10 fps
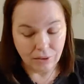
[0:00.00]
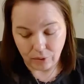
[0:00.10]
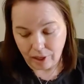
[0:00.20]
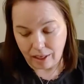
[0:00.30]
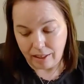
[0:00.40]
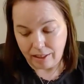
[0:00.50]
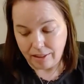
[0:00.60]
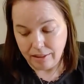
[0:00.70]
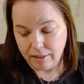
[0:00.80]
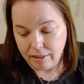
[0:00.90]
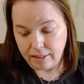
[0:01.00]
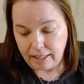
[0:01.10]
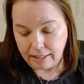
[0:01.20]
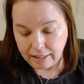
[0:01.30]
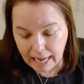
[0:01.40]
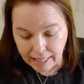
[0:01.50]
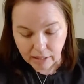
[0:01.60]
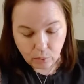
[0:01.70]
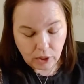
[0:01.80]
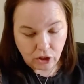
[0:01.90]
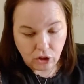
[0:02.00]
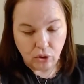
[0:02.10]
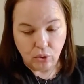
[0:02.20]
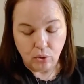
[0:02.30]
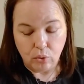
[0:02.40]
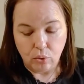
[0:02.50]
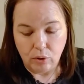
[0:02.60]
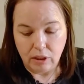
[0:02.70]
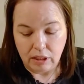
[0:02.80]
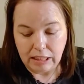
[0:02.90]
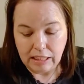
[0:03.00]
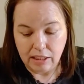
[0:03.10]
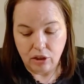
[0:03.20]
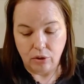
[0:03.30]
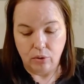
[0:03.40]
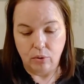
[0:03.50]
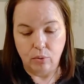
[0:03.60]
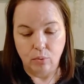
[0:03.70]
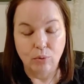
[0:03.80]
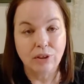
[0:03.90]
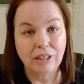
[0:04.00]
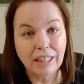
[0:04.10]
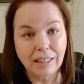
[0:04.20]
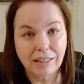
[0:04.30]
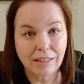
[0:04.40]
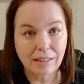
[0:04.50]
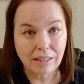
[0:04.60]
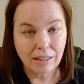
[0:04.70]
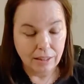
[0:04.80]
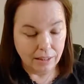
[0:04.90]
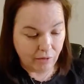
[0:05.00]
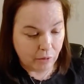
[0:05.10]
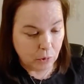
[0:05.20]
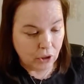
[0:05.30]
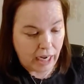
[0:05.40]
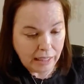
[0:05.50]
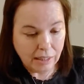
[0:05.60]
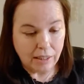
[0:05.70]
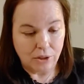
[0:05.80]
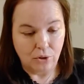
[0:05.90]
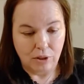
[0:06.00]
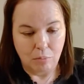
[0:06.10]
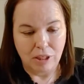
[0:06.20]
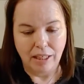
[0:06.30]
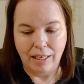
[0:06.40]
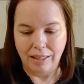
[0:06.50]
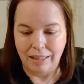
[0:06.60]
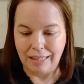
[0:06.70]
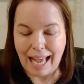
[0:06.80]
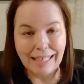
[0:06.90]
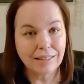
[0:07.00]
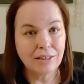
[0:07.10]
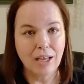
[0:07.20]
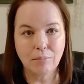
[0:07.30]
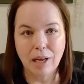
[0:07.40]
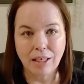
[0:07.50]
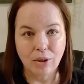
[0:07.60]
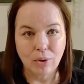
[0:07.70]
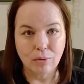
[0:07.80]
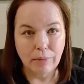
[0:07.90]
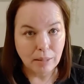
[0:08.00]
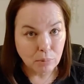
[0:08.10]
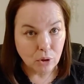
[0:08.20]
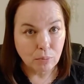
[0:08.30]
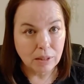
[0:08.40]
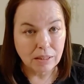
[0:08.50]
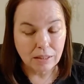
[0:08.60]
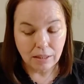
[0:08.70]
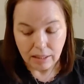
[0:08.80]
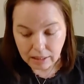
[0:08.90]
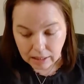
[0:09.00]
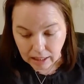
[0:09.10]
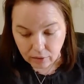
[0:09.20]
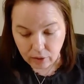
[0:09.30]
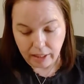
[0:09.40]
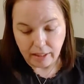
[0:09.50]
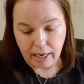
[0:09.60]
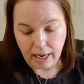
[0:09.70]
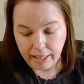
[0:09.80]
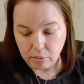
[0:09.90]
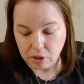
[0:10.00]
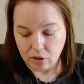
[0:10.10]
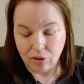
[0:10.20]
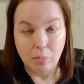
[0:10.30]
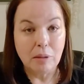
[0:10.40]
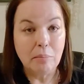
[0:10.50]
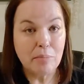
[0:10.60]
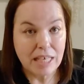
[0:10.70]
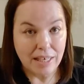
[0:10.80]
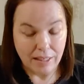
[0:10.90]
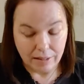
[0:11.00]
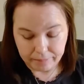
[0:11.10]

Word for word: okay? And that's what you need to release from your ancestors and be like, that is not my goal, my purpose, right? I am here to be me,